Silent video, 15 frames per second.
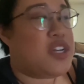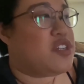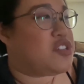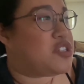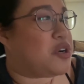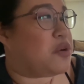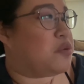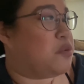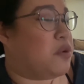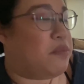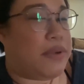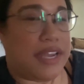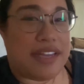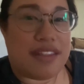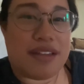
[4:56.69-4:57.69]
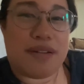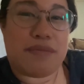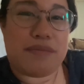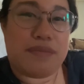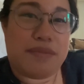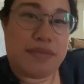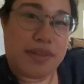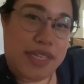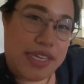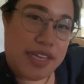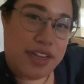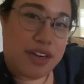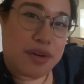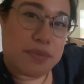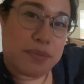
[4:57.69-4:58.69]
So we'll bake them
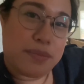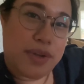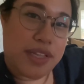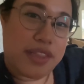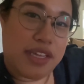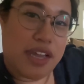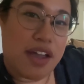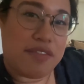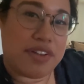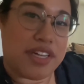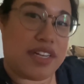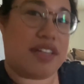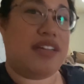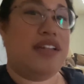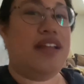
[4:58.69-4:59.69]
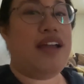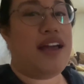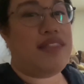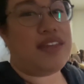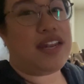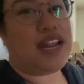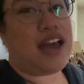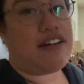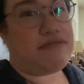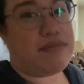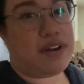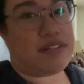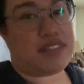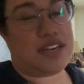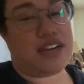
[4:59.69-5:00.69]
here in the oven and then have them
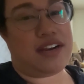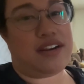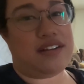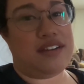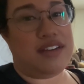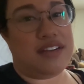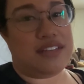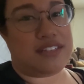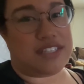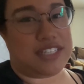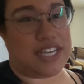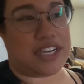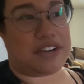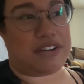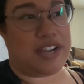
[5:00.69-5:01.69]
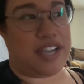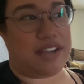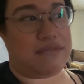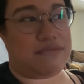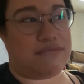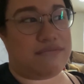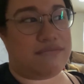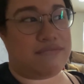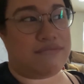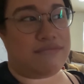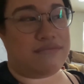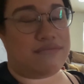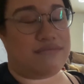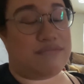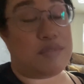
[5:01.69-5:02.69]
out there to decorate.
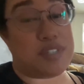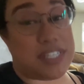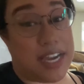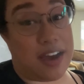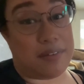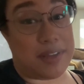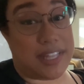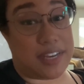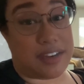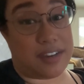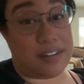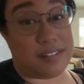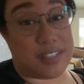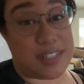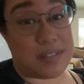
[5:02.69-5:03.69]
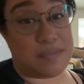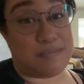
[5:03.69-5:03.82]
We'll see how well that goes,